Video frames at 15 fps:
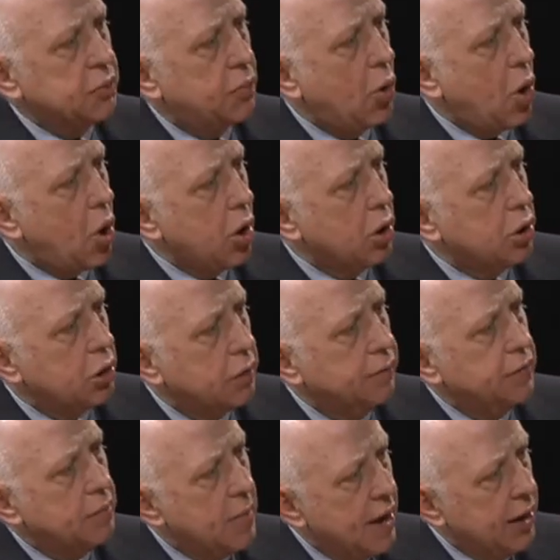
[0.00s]
a part
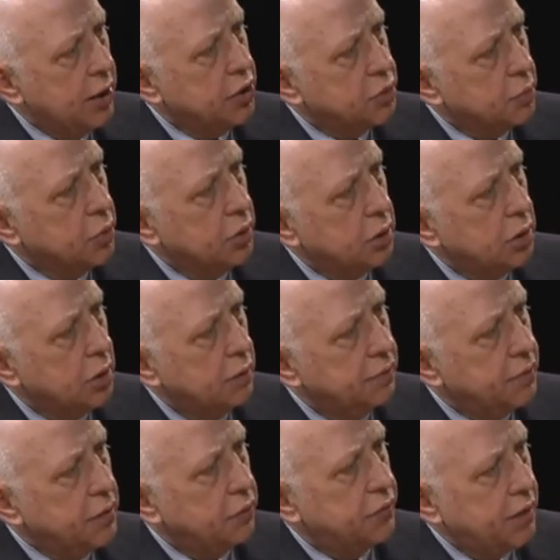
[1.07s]
of the management
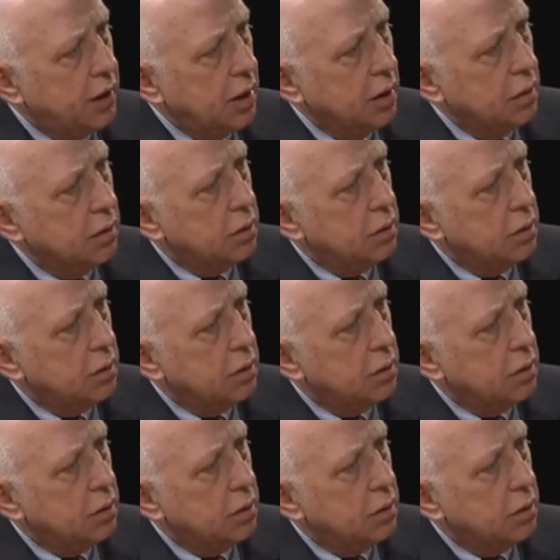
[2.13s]
of healthcare.